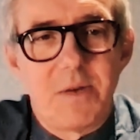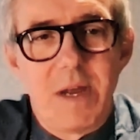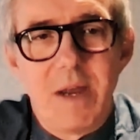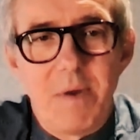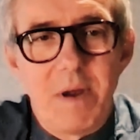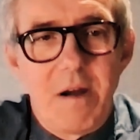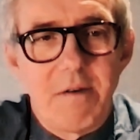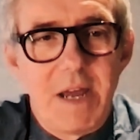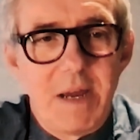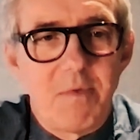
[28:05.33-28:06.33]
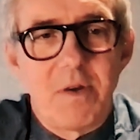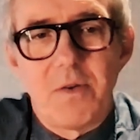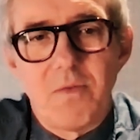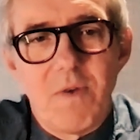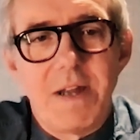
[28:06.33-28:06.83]
Here we are in April, and
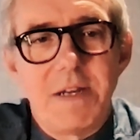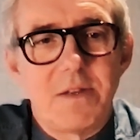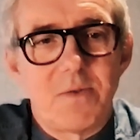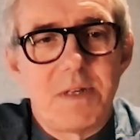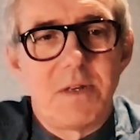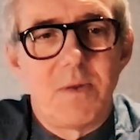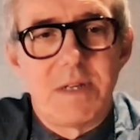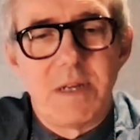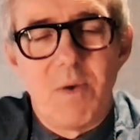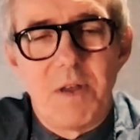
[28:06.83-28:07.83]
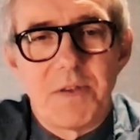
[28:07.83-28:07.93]
already the 2021.